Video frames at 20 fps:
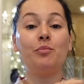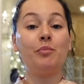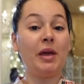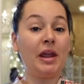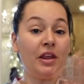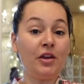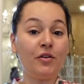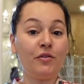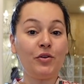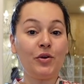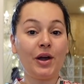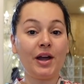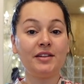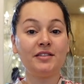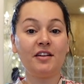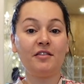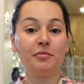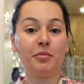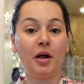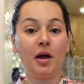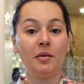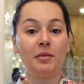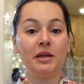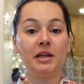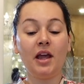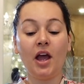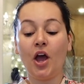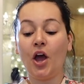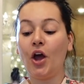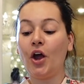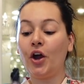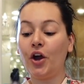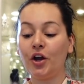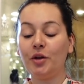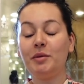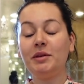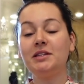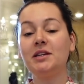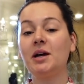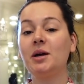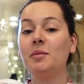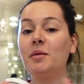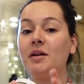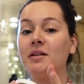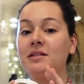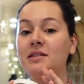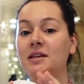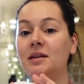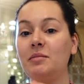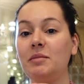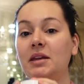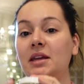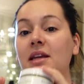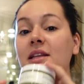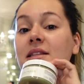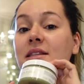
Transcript: Many of you guys have probably heard me talk about Teami